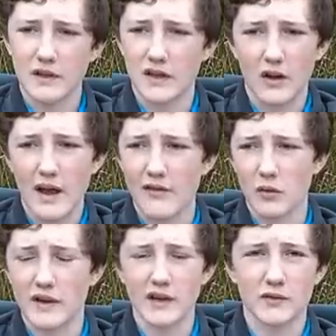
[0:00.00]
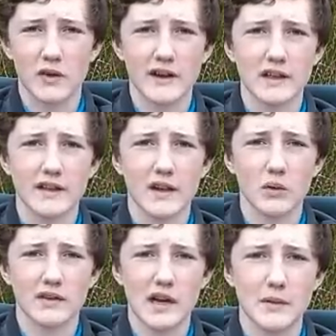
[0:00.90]
You know, everyone here is friendly, they'll
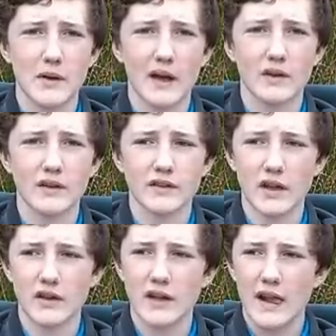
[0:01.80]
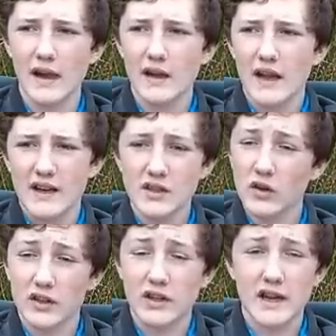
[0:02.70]
always help you out, and so it's
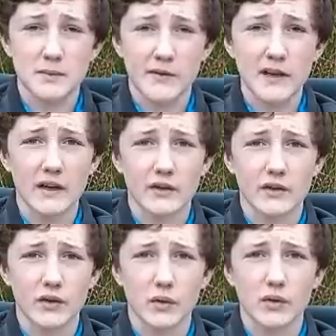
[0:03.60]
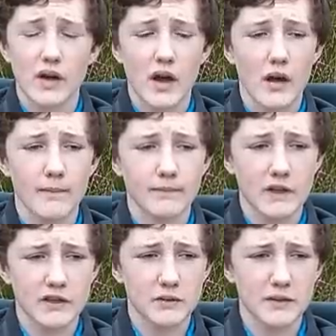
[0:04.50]
not going to change my videos at all.
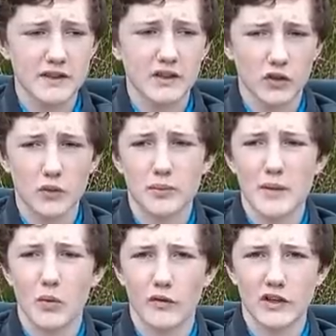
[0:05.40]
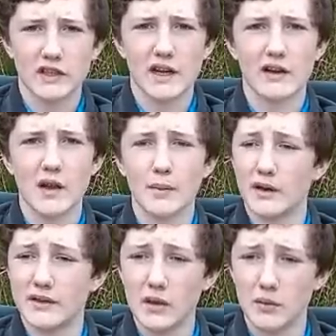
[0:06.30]
It just means I'll do a bit more fishing down here, but
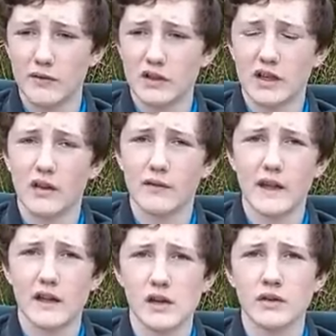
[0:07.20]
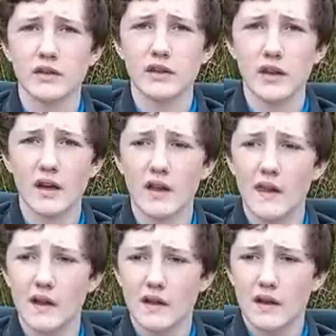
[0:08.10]
I'll still be fishing other venues
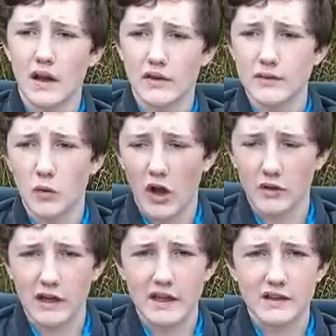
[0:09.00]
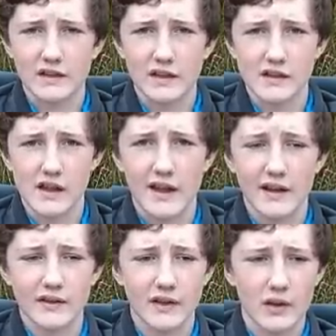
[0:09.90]
and wild lakes and things like
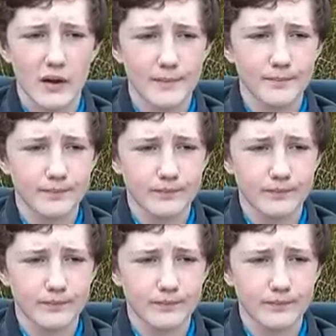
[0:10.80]
that. So